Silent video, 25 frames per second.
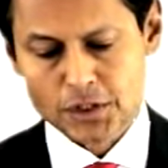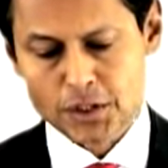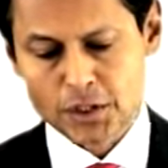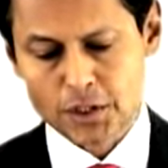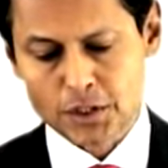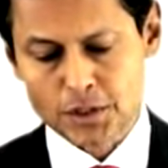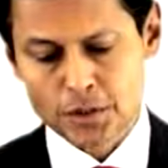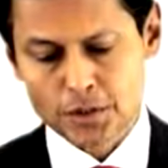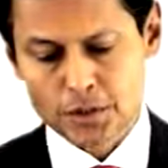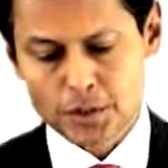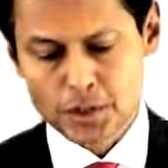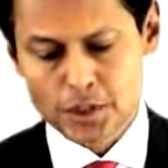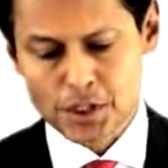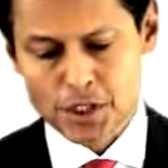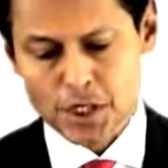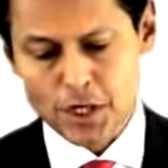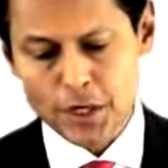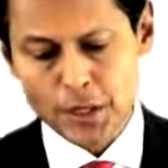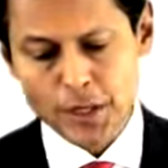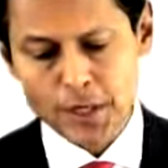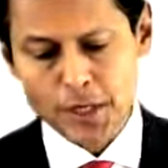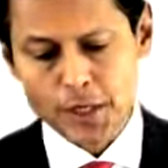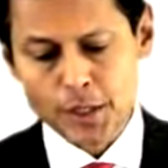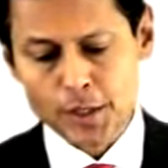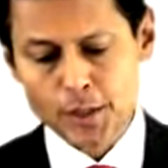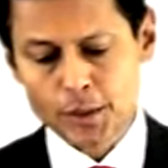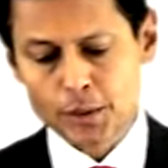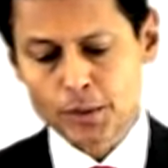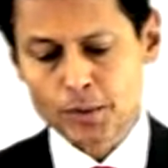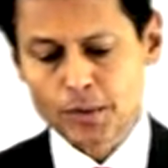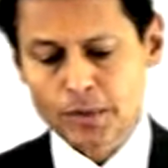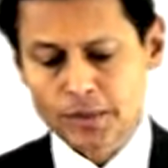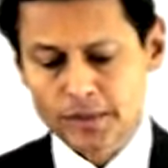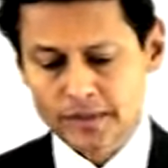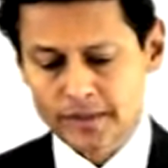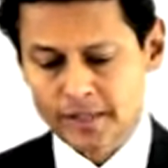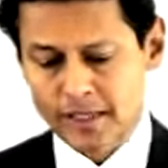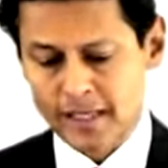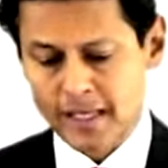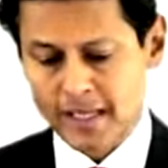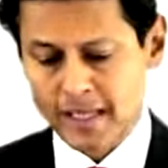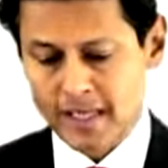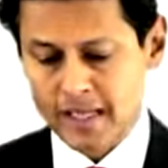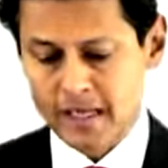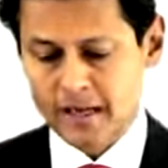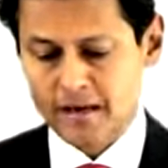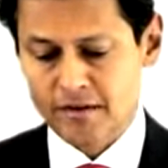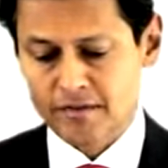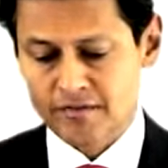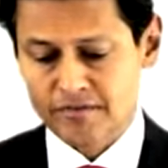To show you
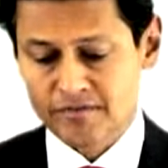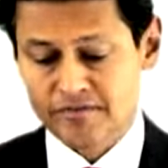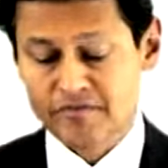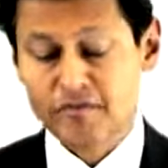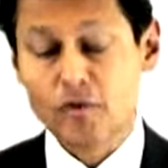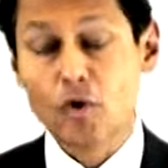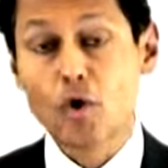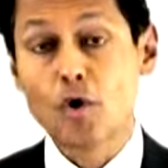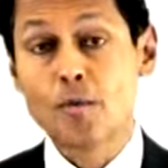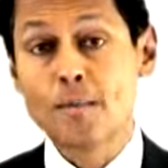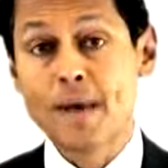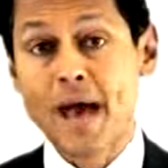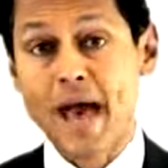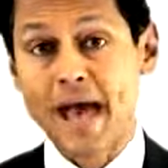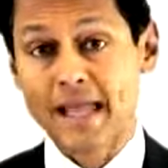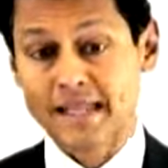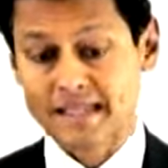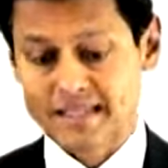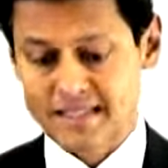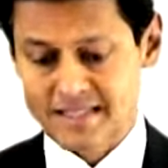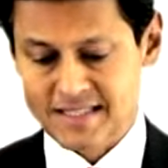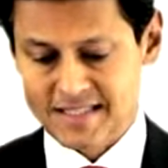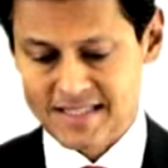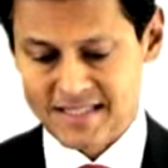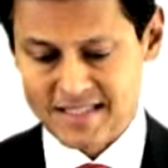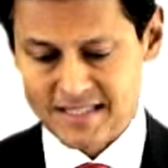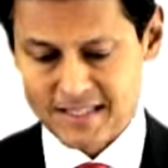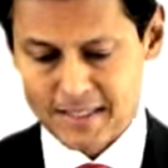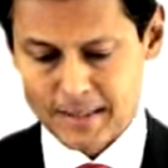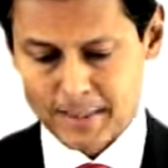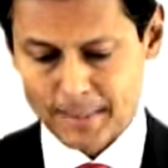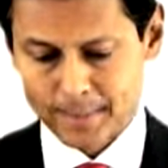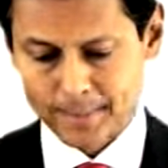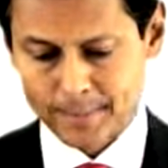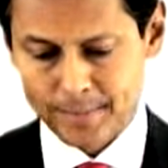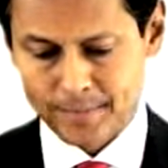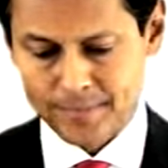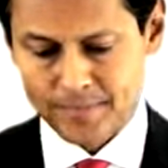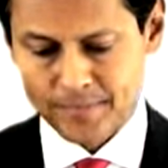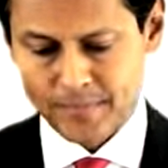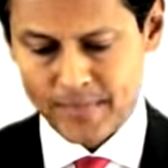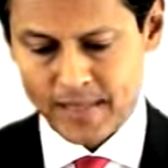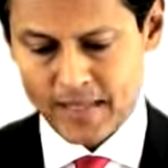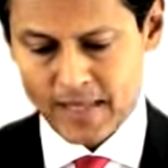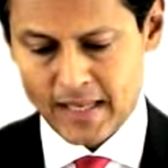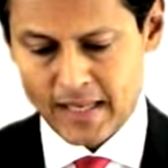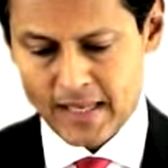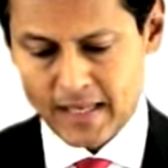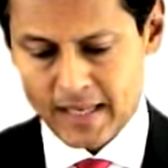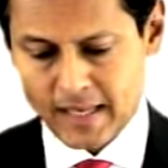the formats.
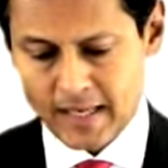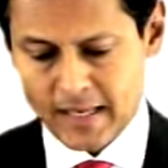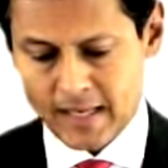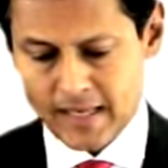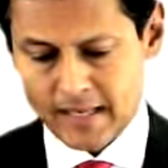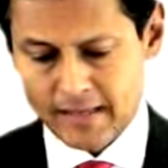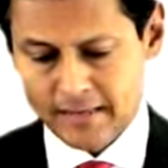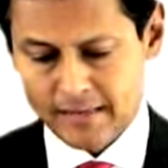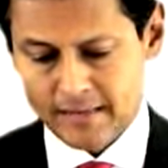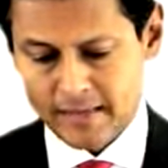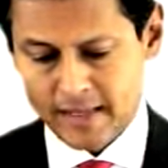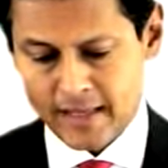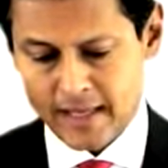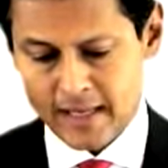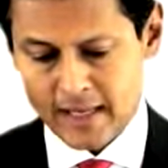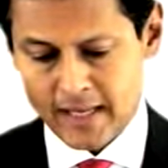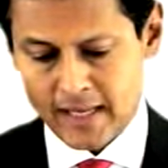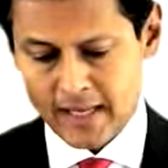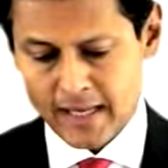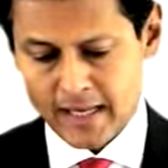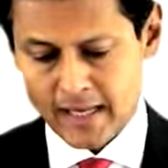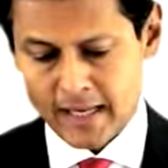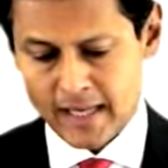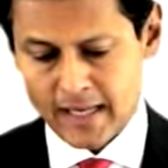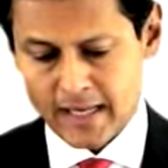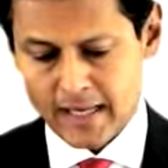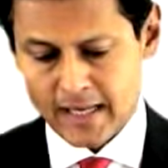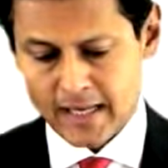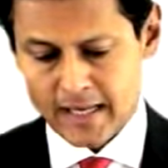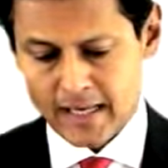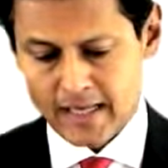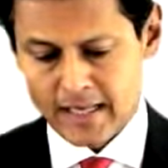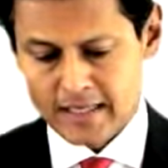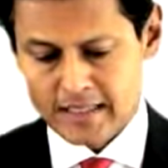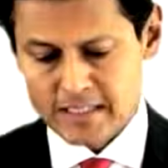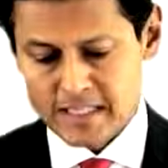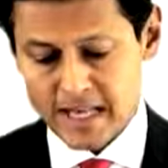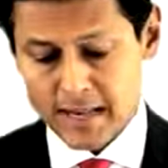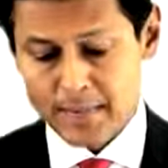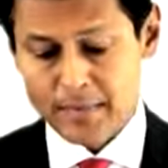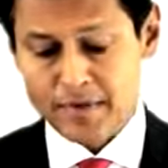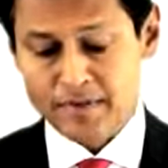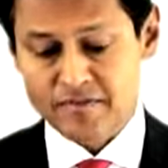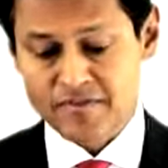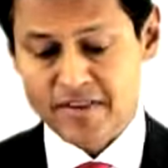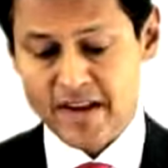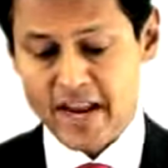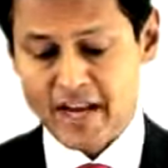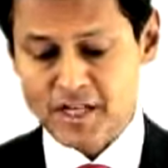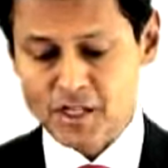The statement
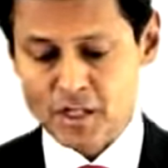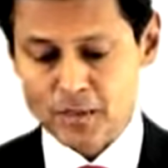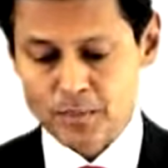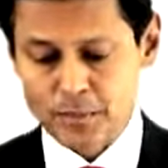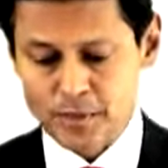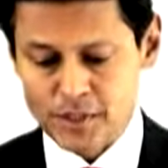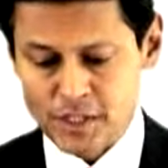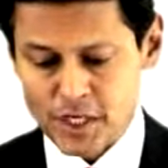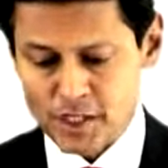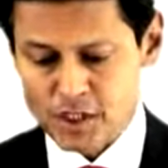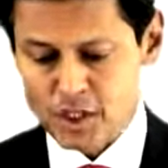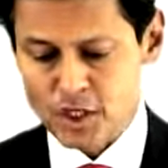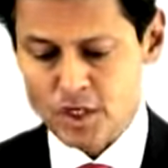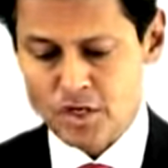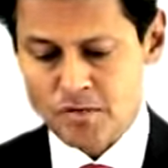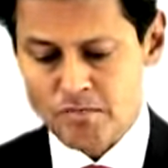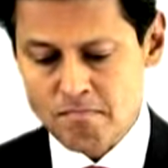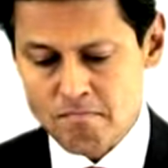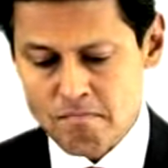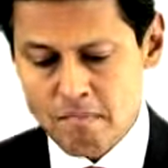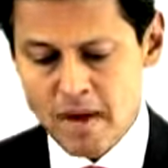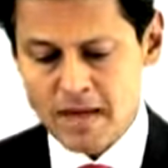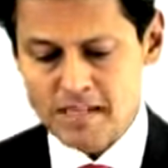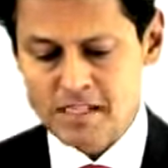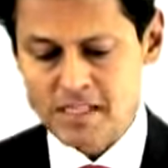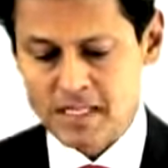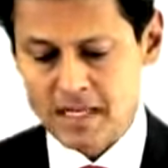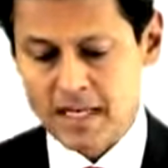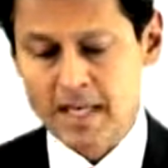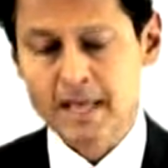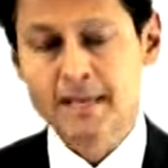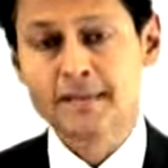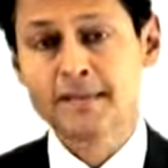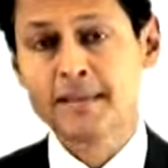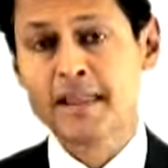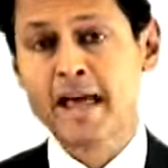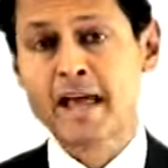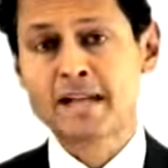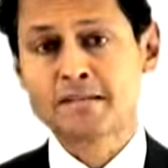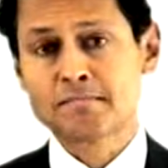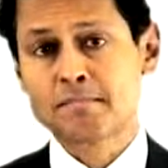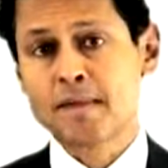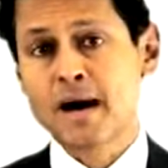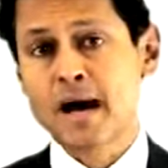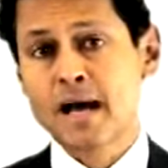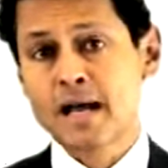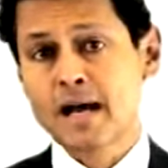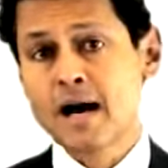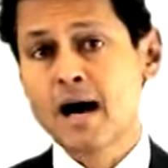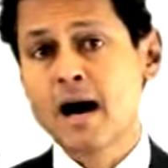of financial position, you must learn that
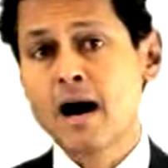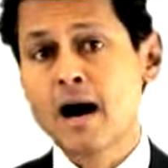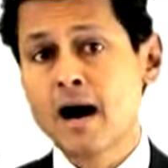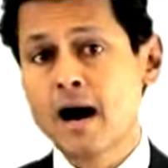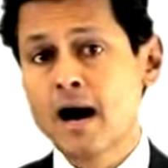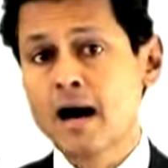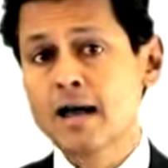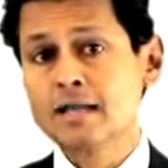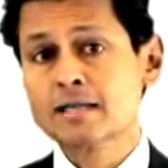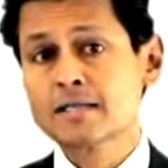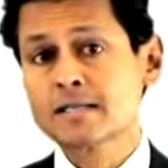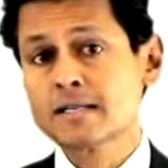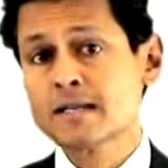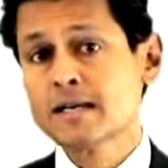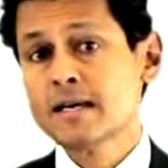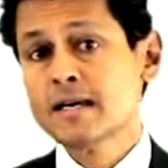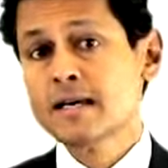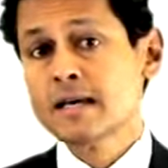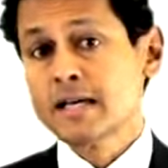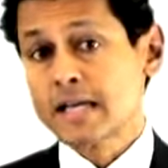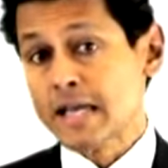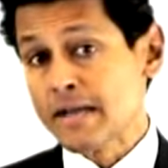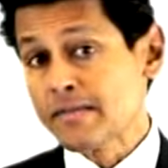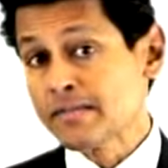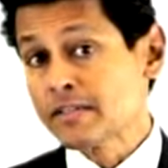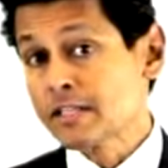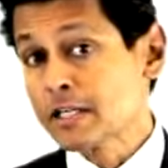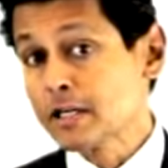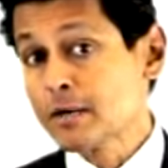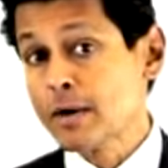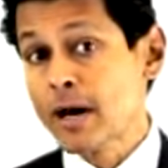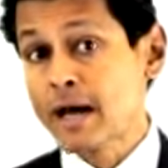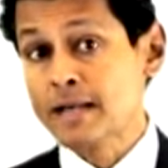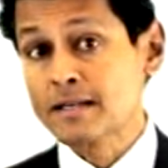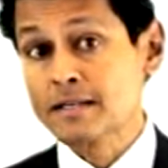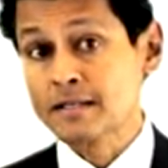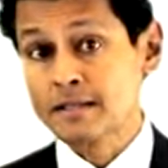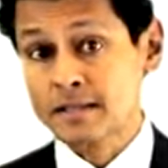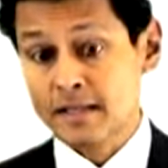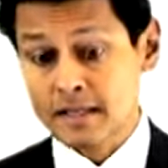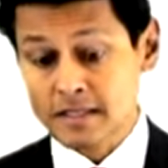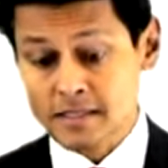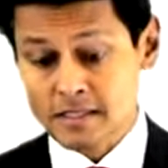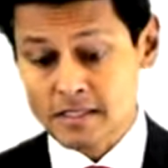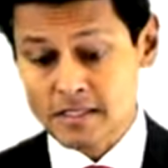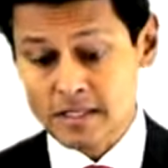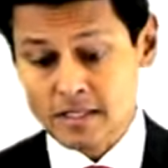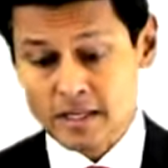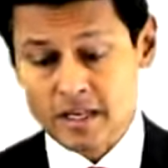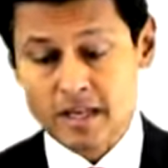by heart. Even though under
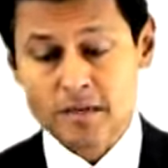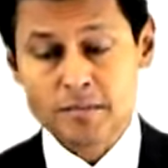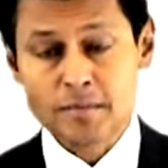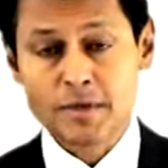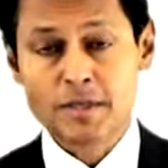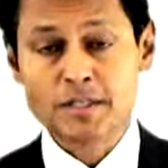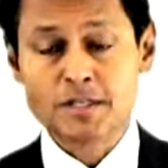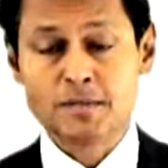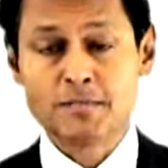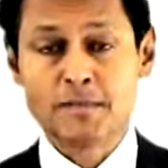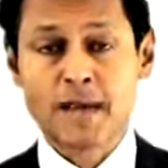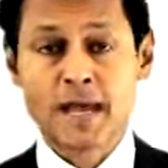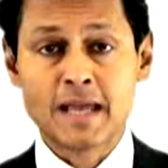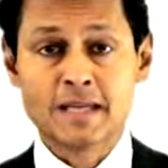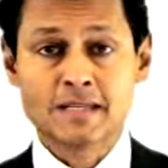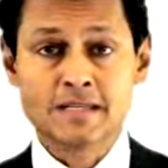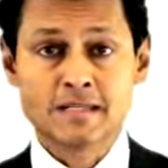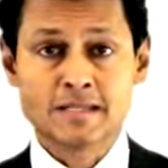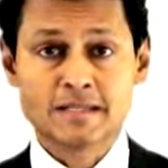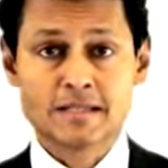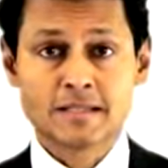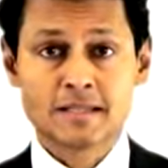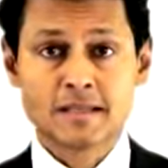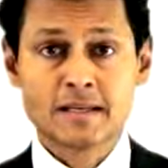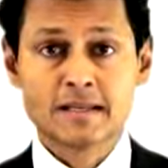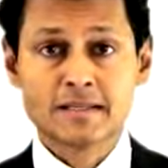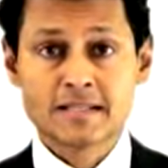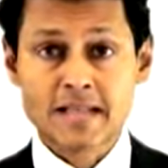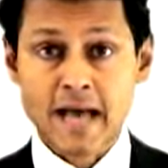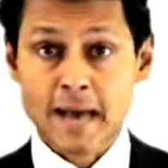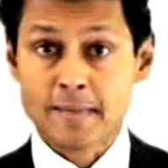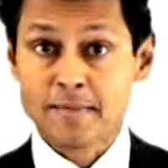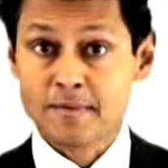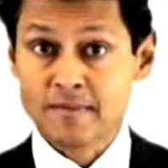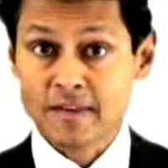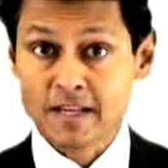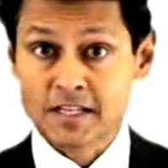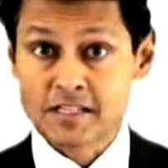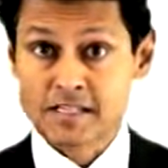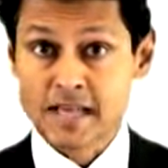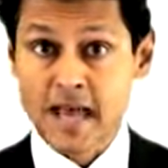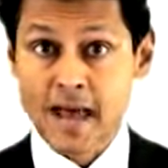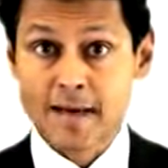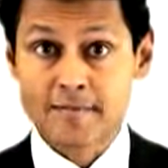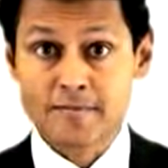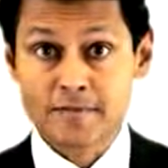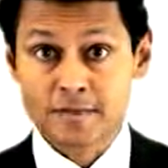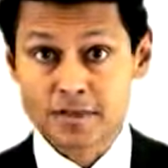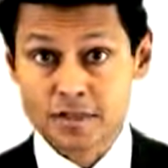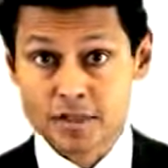this computer-based type of
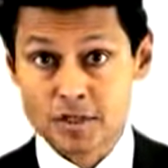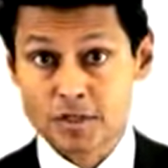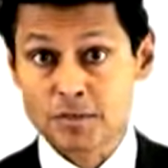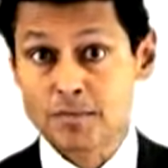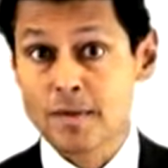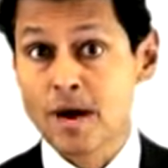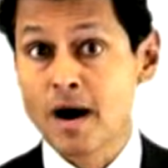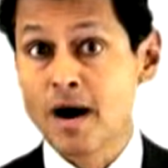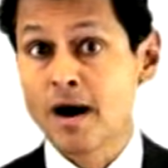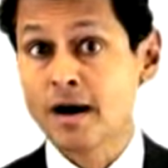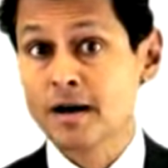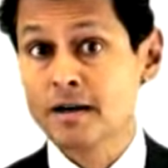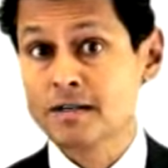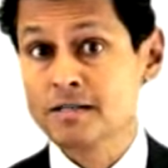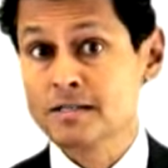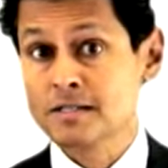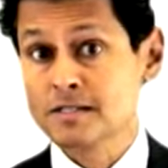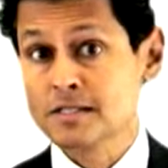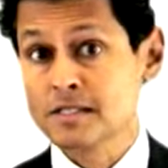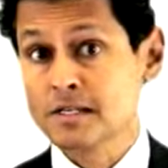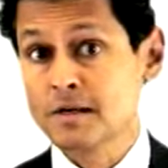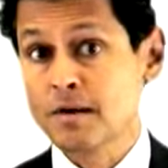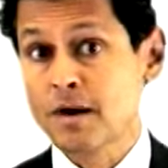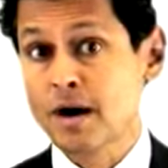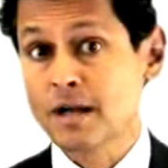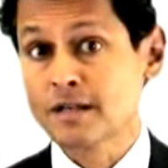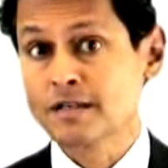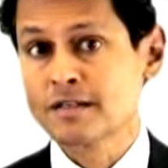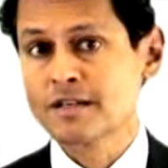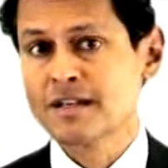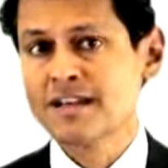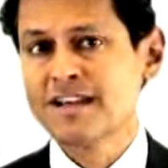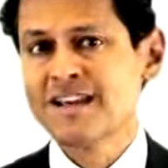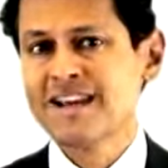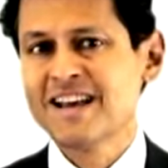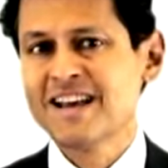exam for 2 marks and so on,